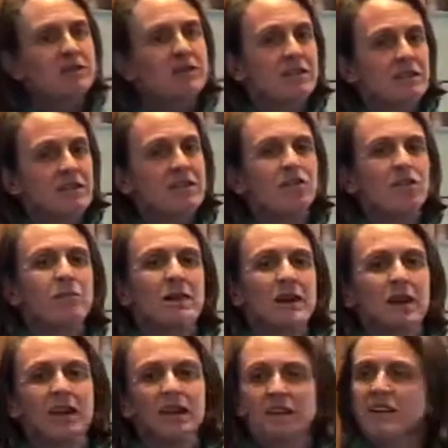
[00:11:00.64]
in decision
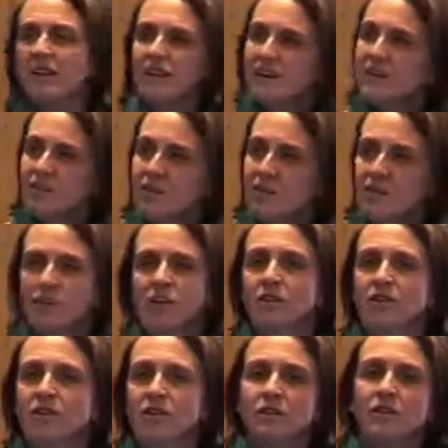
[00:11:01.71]
making, that it isn't
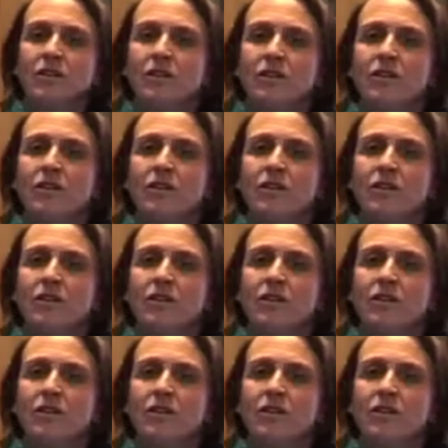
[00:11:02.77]
just,